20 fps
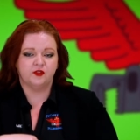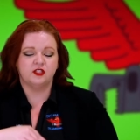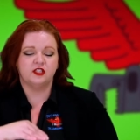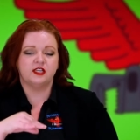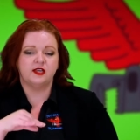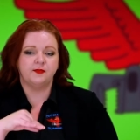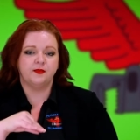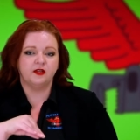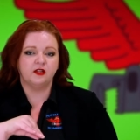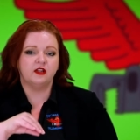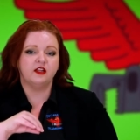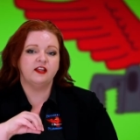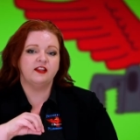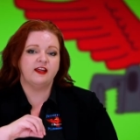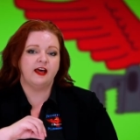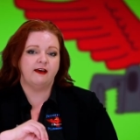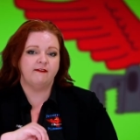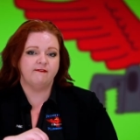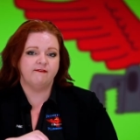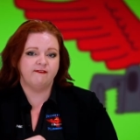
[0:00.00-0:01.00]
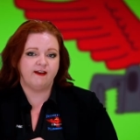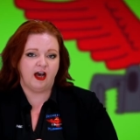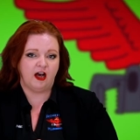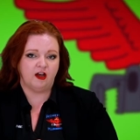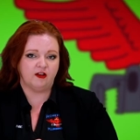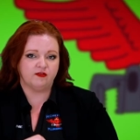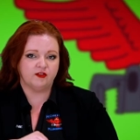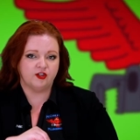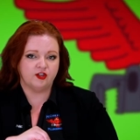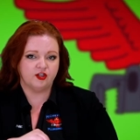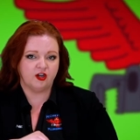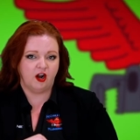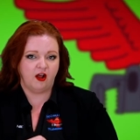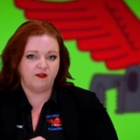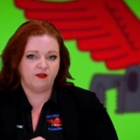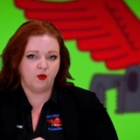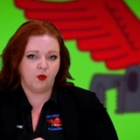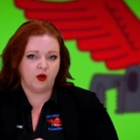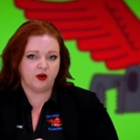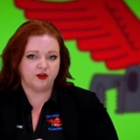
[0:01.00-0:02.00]
typically that valve to shut
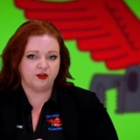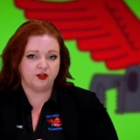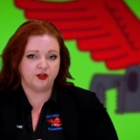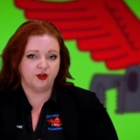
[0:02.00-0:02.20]
off the water